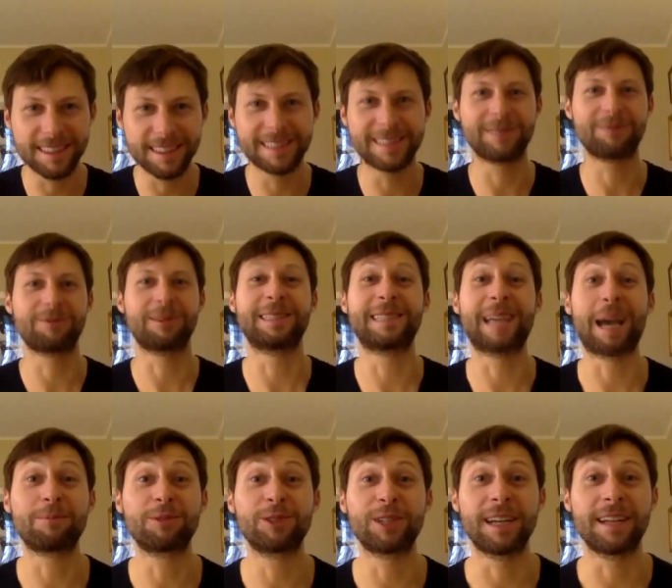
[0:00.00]

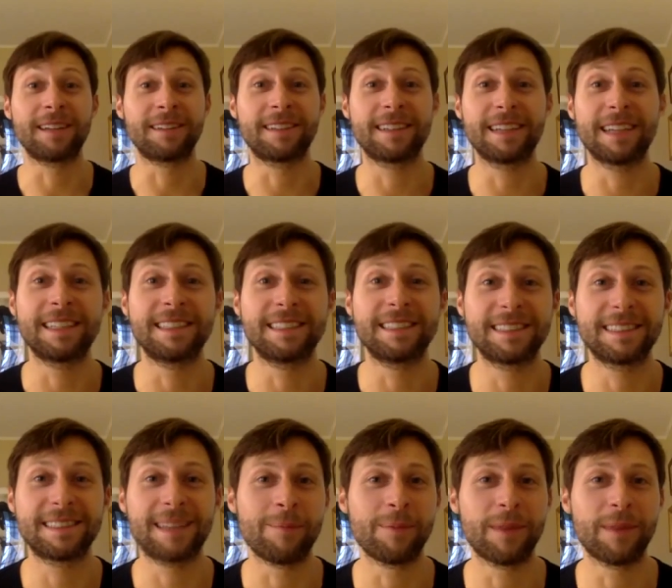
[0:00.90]
reception is
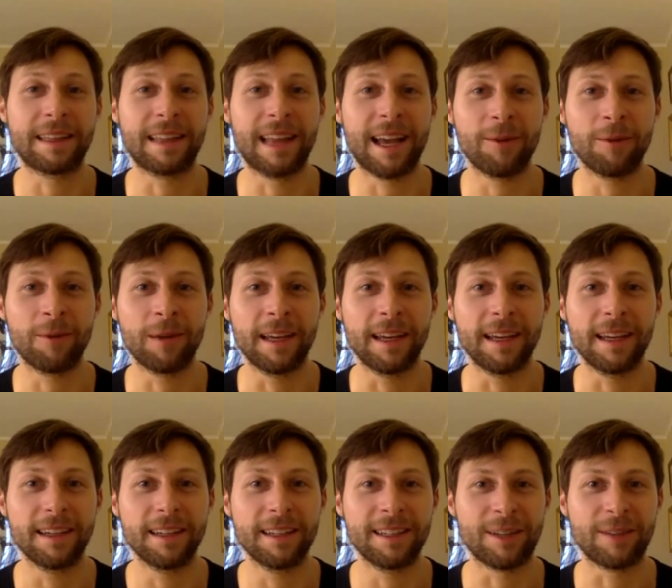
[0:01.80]
something that
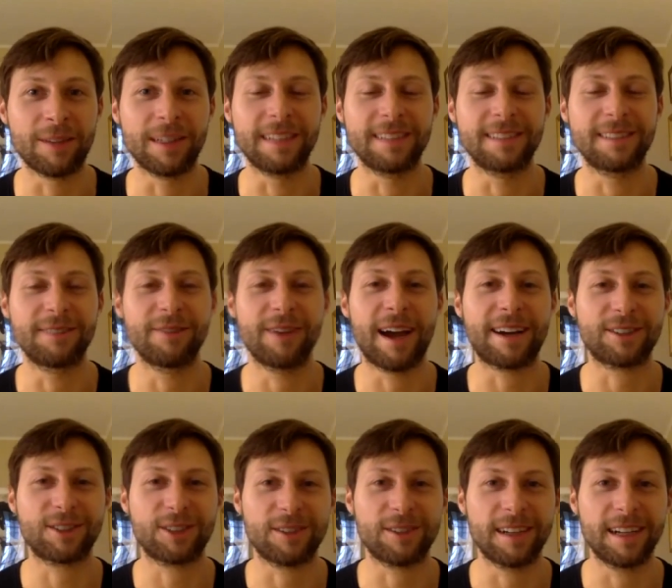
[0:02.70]
we you know need to
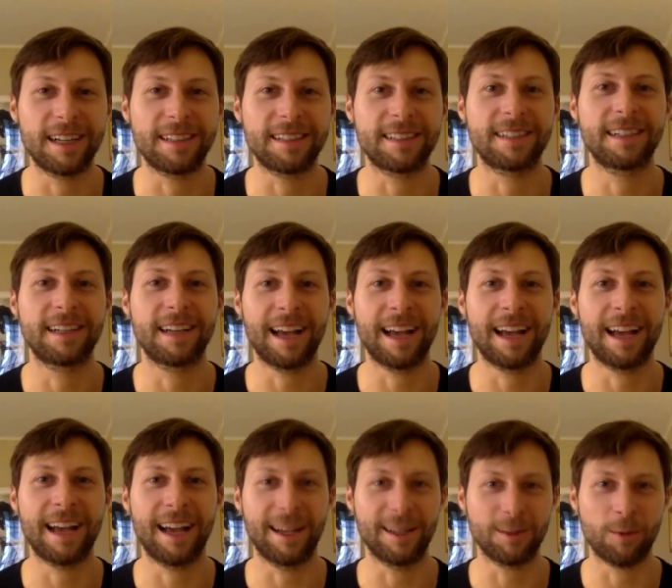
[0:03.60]
factor in
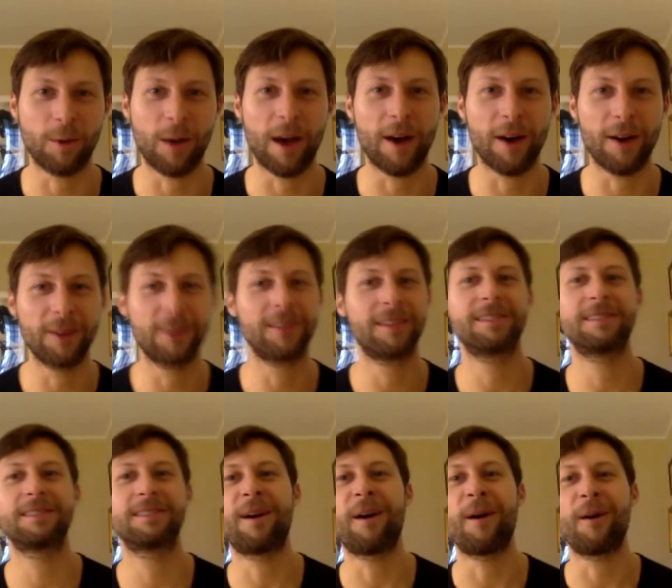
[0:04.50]
as well.
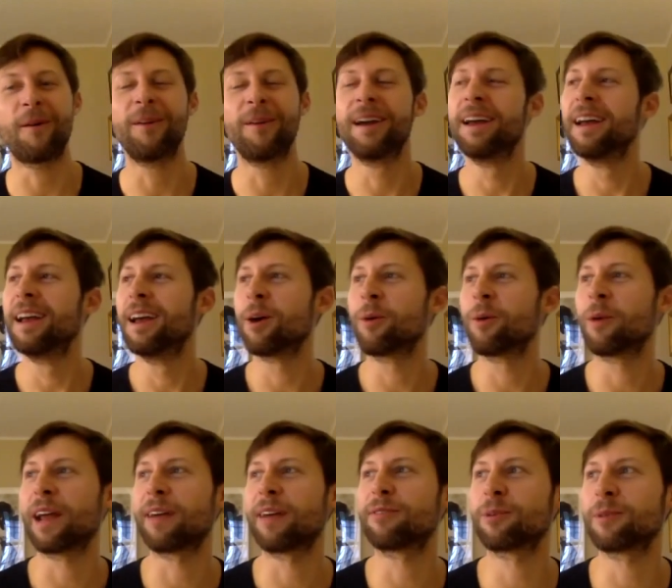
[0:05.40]
So,
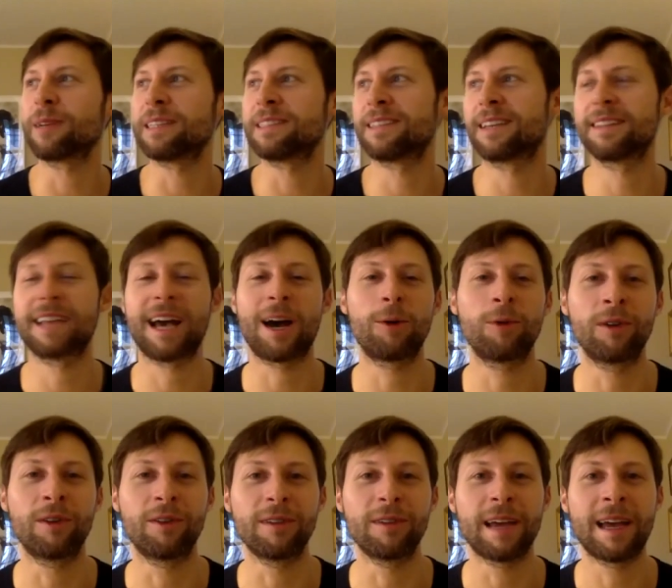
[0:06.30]
whatever we send out
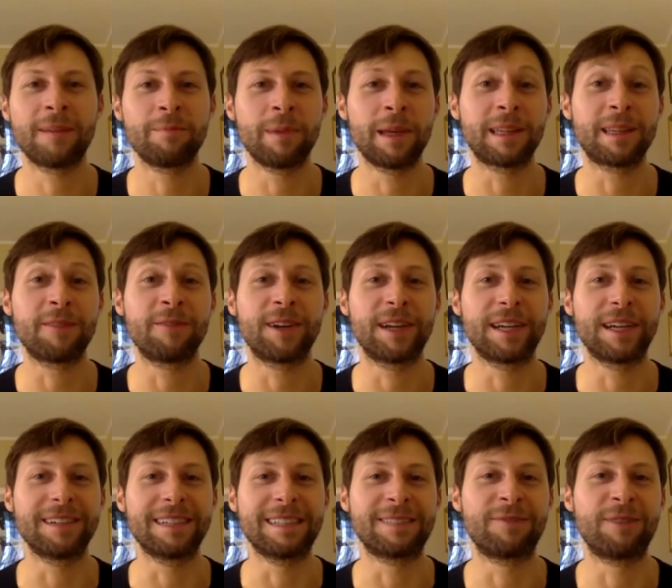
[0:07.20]
will at, uh, be at the very
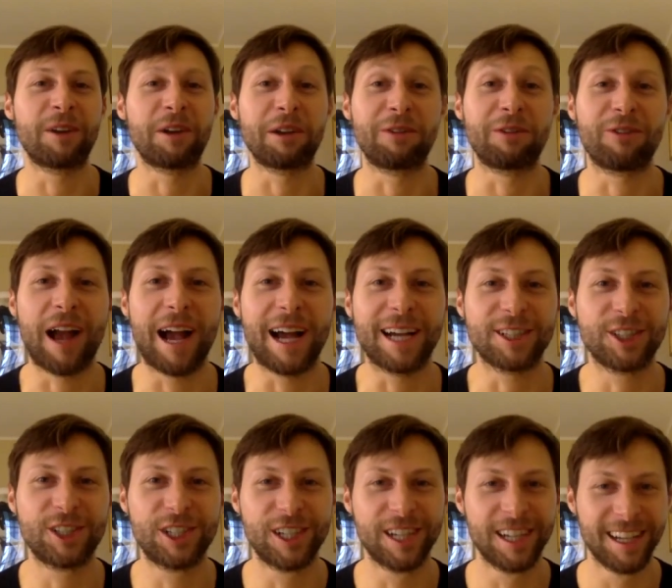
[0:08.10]
least very
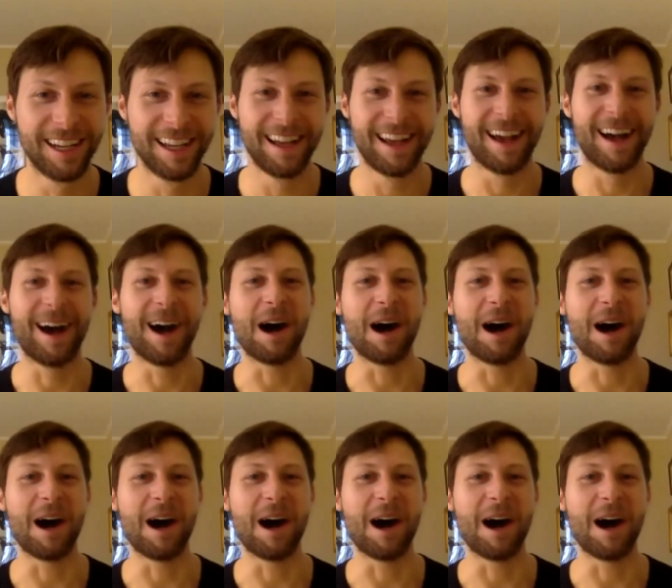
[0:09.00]
fresh, um,